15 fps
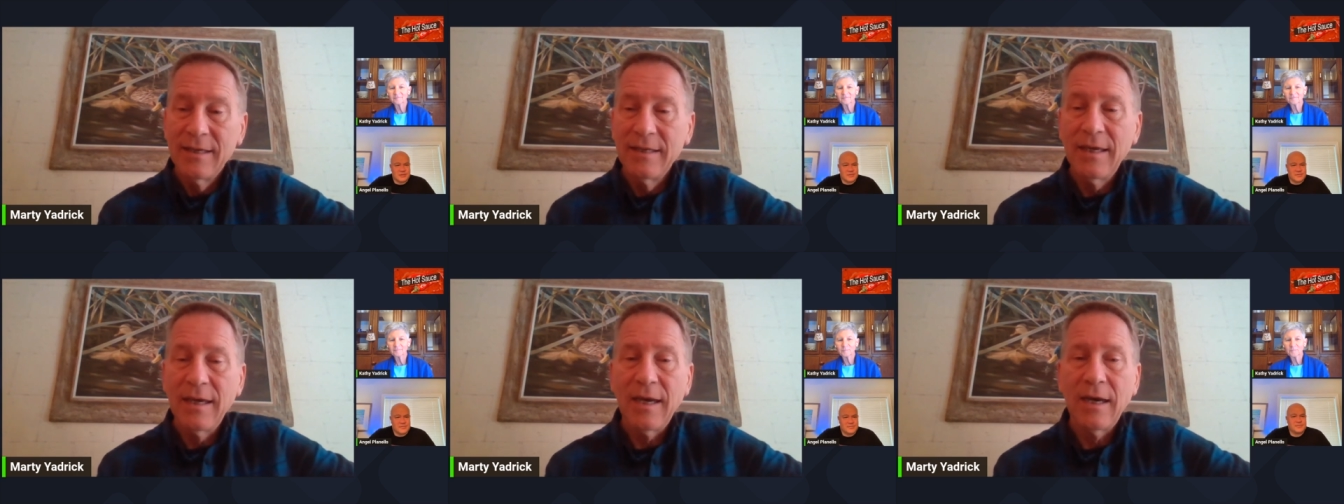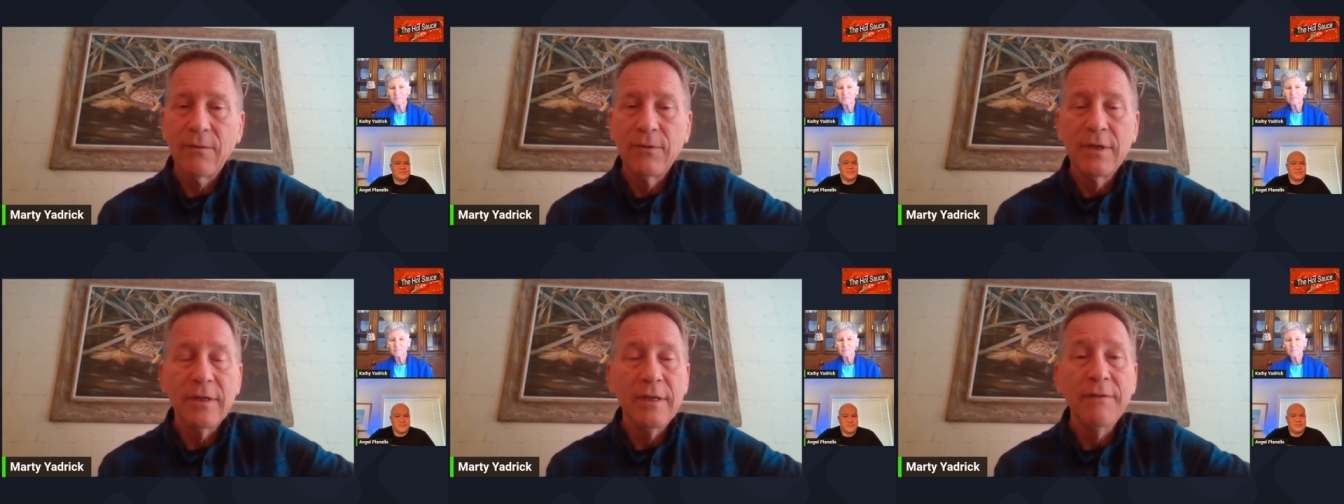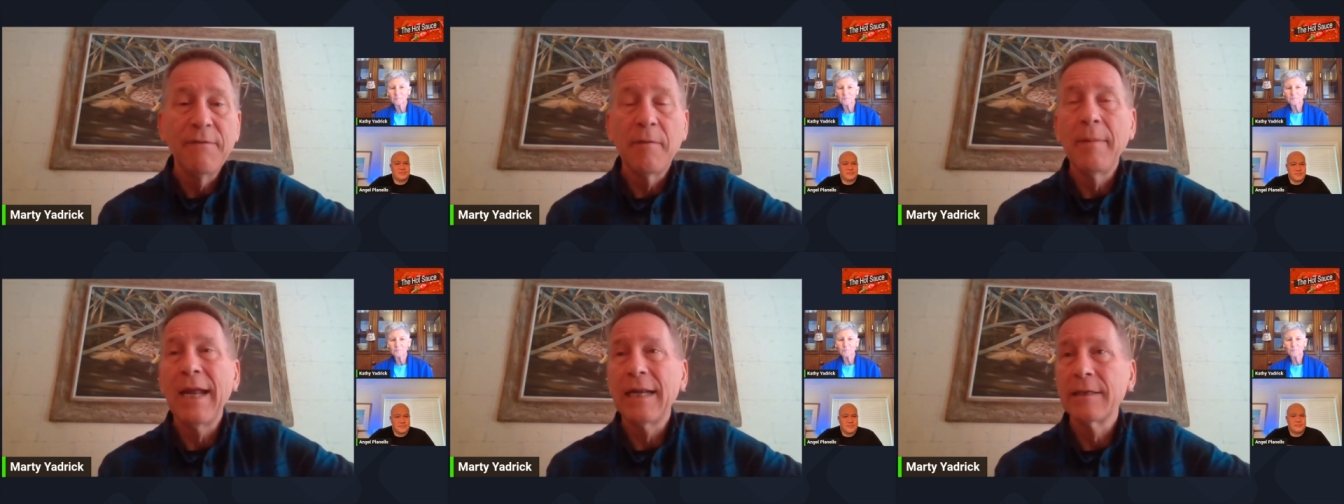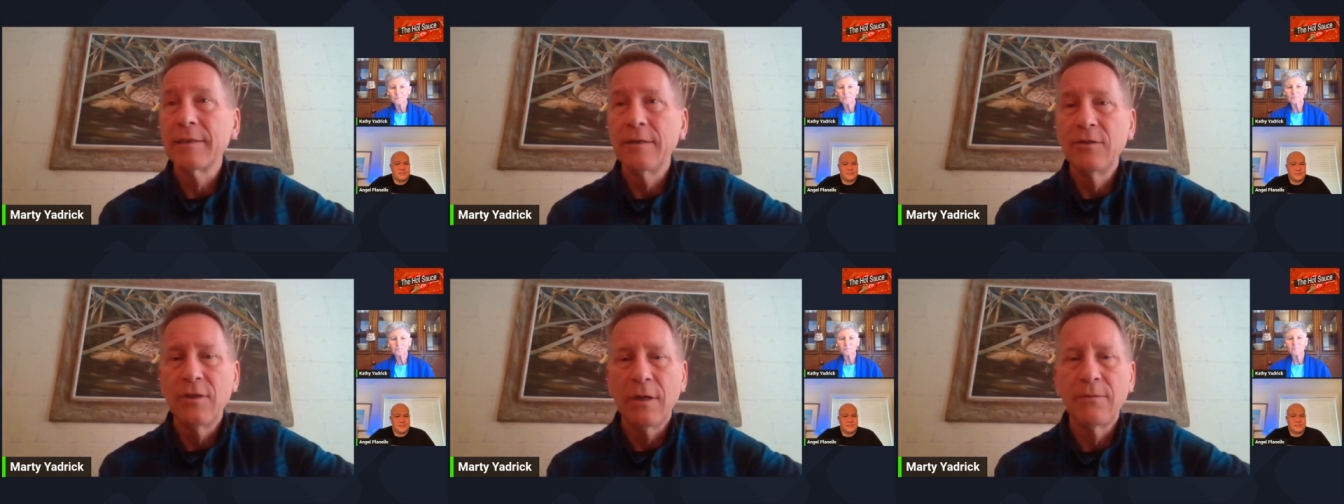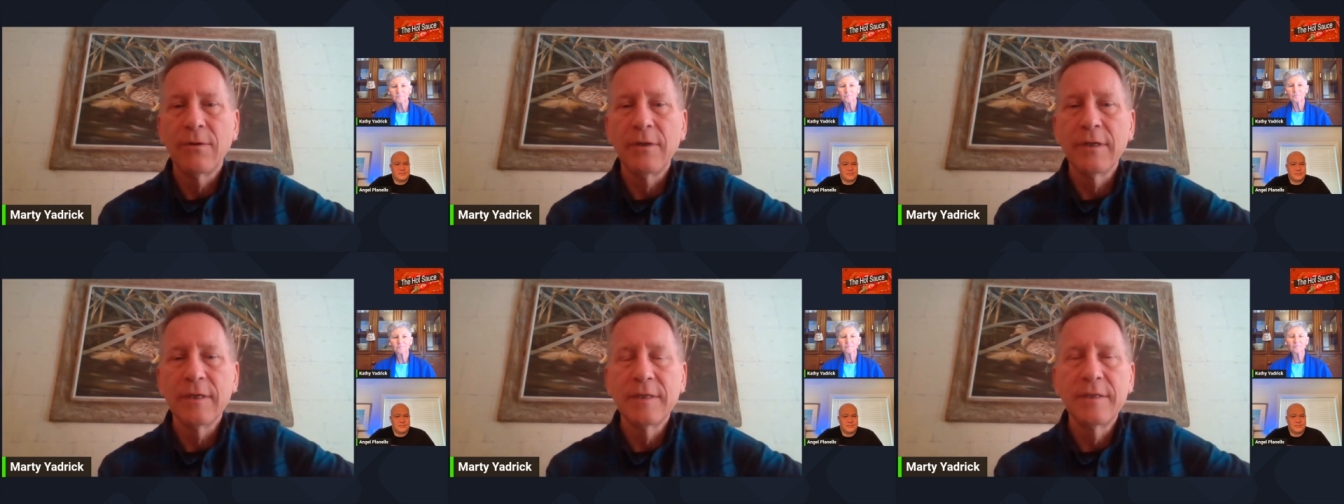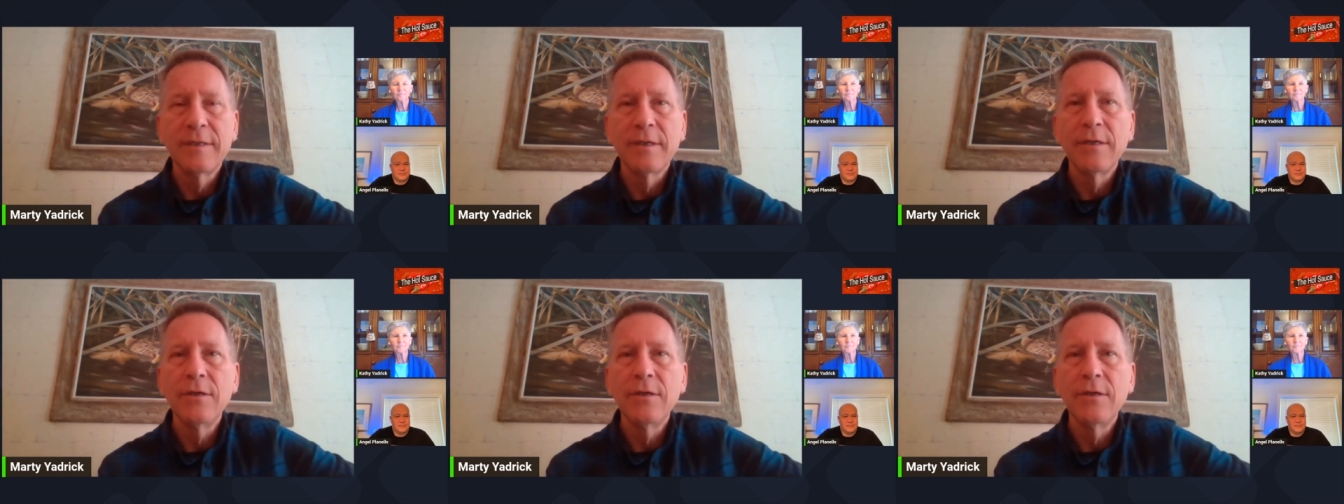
Yeah, well, informatics in general is the